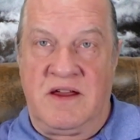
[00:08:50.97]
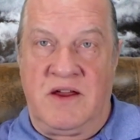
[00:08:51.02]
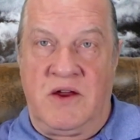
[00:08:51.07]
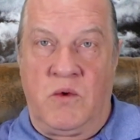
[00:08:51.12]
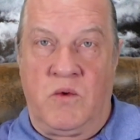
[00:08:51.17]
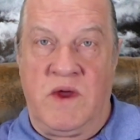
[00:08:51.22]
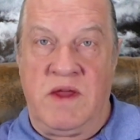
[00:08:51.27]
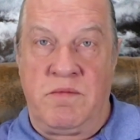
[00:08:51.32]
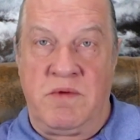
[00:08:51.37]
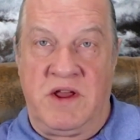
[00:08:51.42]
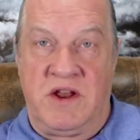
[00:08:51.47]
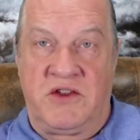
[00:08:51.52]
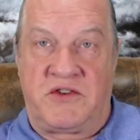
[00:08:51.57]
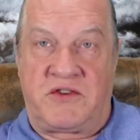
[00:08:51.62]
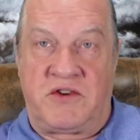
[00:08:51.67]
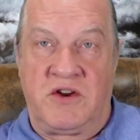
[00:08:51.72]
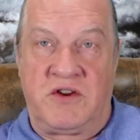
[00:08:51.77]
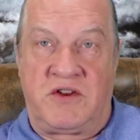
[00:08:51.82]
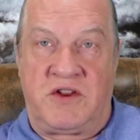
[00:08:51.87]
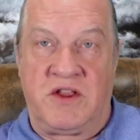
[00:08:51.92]
We
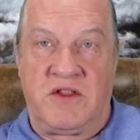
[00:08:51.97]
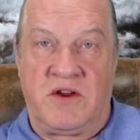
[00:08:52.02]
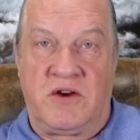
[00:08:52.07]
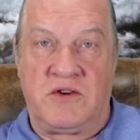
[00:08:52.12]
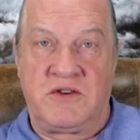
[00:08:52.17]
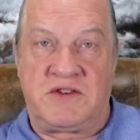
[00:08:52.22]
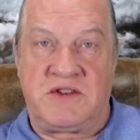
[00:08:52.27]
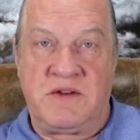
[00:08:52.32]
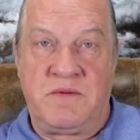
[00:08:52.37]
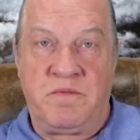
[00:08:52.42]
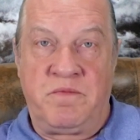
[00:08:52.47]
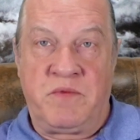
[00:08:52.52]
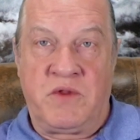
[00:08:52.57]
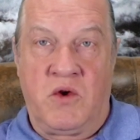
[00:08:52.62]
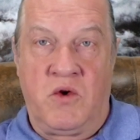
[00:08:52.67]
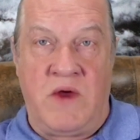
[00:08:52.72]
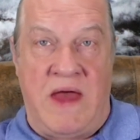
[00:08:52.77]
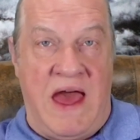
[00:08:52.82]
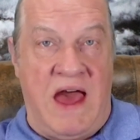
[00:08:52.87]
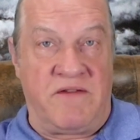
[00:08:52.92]
minister to those
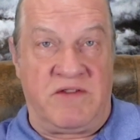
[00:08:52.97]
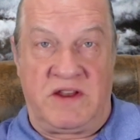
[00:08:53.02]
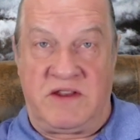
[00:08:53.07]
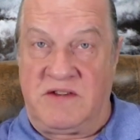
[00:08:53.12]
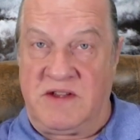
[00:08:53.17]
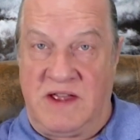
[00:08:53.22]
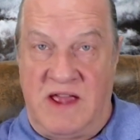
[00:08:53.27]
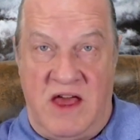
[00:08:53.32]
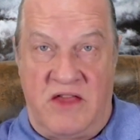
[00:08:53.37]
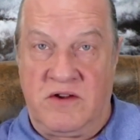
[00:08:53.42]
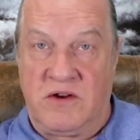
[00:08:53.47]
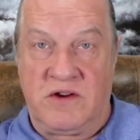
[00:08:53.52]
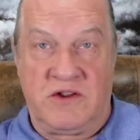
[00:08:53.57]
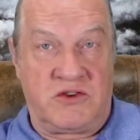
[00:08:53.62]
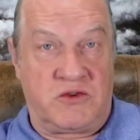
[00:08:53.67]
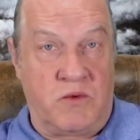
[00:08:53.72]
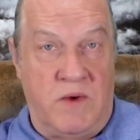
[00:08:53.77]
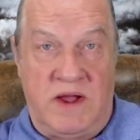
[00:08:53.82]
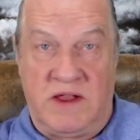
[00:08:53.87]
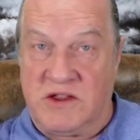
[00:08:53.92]
who have it together
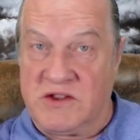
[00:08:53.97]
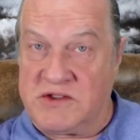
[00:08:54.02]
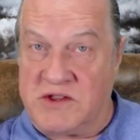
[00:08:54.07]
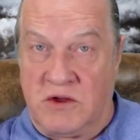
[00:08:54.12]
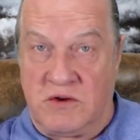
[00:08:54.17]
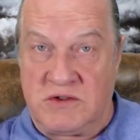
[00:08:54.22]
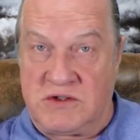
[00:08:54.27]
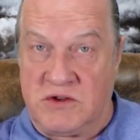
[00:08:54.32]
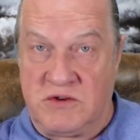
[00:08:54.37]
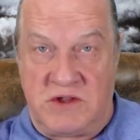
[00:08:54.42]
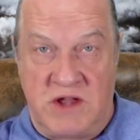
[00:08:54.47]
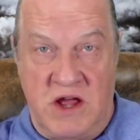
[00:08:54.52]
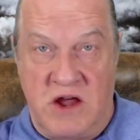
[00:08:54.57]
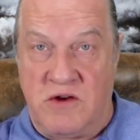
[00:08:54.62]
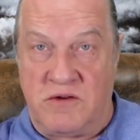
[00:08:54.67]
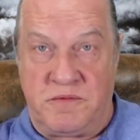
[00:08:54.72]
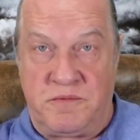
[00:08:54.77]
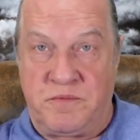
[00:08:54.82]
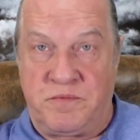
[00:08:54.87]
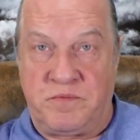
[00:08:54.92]
as well as those who
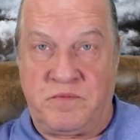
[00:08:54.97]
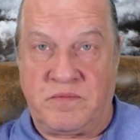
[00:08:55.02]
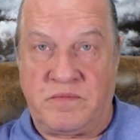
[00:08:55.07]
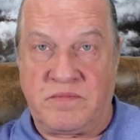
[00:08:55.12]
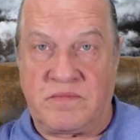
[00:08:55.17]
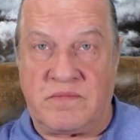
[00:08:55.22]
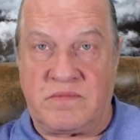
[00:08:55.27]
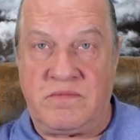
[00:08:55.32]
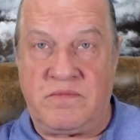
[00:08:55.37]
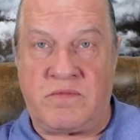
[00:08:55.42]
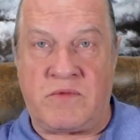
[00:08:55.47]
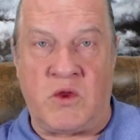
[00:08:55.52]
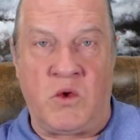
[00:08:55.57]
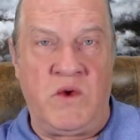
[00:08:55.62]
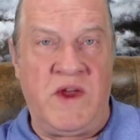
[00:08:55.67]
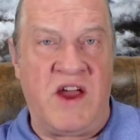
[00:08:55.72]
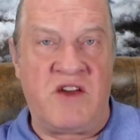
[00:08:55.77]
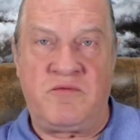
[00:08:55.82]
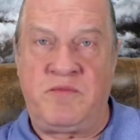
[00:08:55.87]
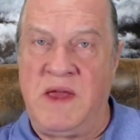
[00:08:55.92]
don't.
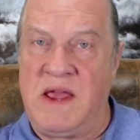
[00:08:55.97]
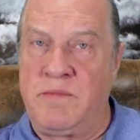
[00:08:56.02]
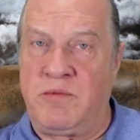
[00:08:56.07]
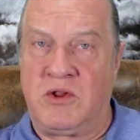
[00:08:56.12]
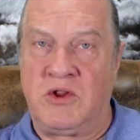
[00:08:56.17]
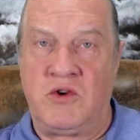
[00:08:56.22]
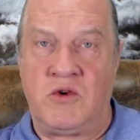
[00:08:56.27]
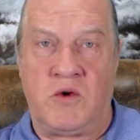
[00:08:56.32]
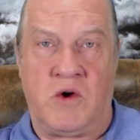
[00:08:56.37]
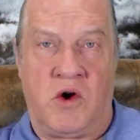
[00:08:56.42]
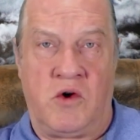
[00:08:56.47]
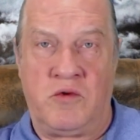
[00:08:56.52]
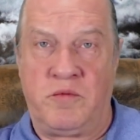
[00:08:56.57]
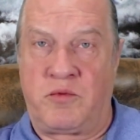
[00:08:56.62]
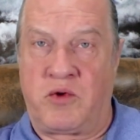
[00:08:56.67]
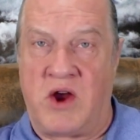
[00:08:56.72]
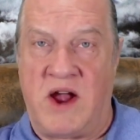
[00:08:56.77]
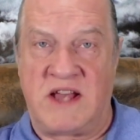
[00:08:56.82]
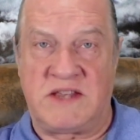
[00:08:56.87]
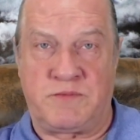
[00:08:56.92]
We have people who own
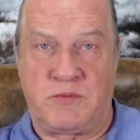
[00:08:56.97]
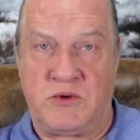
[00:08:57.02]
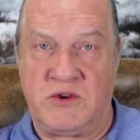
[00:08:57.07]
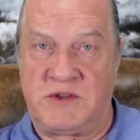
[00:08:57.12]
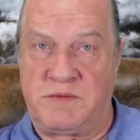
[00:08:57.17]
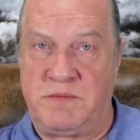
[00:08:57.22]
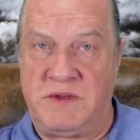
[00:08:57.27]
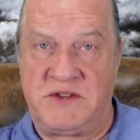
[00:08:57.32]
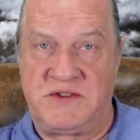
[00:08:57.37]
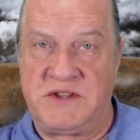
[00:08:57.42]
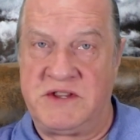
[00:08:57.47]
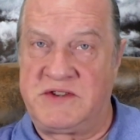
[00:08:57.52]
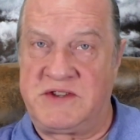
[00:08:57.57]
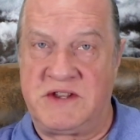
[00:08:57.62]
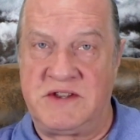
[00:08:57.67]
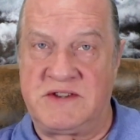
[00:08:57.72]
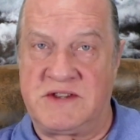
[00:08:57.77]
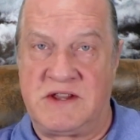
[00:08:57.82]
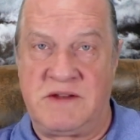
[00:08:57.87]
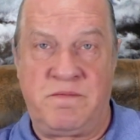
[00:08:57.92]
prosperous
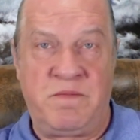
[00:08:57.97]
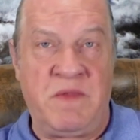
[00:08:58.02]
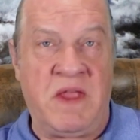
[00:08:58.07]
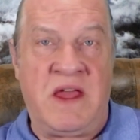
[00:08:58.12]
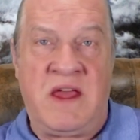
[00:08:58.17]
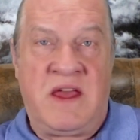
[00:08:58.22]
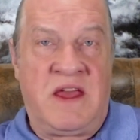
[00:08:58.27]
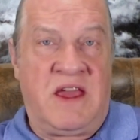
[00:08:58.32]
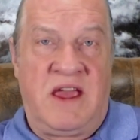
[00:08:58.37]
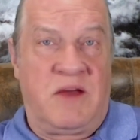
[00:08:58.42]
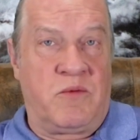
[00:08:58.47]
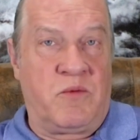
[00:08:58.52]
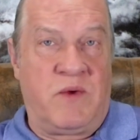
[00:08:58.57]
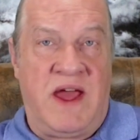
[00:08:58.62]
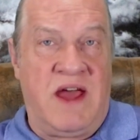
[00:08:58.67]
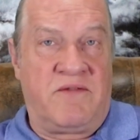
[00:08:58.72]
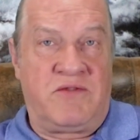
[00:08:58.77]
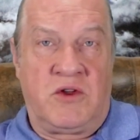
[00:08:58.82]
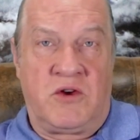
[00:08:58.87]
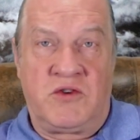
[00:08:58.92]
businesses, and, and we
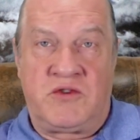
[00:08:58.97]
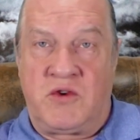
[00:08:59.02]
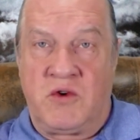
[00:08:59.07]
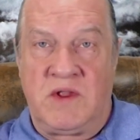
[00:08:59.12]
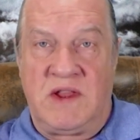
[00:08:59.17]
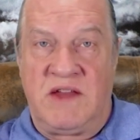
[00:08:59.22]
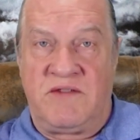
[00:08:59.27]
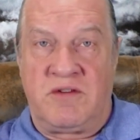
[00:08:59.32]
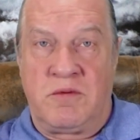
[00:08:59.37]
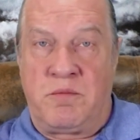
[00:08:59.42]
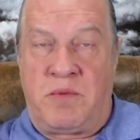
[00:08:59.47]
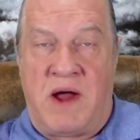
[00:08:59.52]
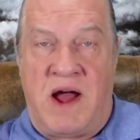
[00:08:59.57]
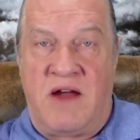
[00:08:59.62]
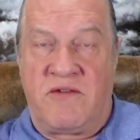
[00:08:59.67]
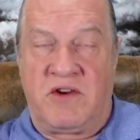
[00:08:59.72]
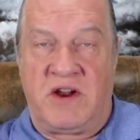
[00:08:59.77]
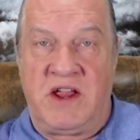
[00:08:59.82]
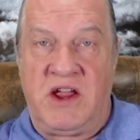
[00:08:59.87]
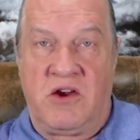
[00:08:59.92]
have those who live in
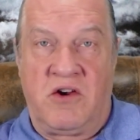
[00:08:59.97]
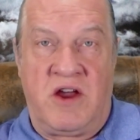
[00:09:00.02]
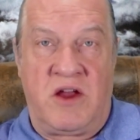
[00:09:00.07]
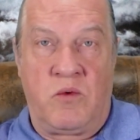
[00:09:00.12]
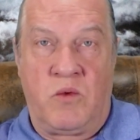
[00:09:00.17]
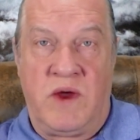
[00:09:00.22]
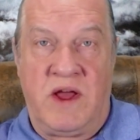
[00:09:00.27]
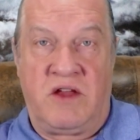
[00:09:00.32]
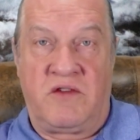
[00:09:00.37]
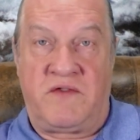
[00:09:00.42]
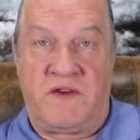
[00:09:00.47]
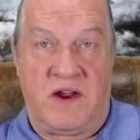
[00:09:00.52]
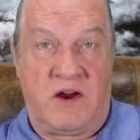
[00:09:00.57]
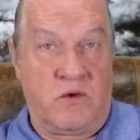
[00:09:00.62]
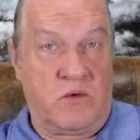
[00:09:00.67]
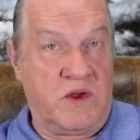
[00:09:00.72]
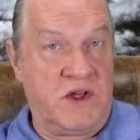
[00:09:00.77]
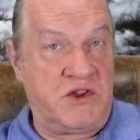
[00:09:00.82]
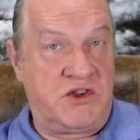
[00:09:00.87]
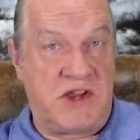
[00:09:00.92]
poverty or on welfare,
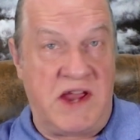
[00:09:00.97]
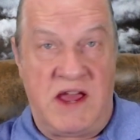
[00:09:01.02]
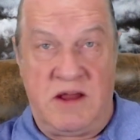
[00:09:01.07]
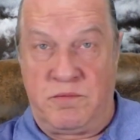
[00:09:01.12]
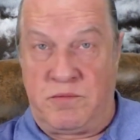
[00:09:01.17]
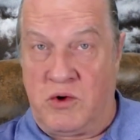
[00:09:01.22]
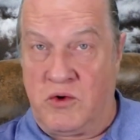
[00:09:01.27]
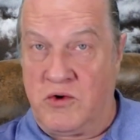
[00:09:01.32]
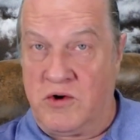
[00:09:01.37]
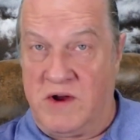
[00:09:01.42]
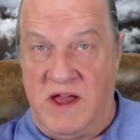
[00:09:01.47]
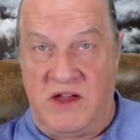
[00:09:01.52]
rich and poor,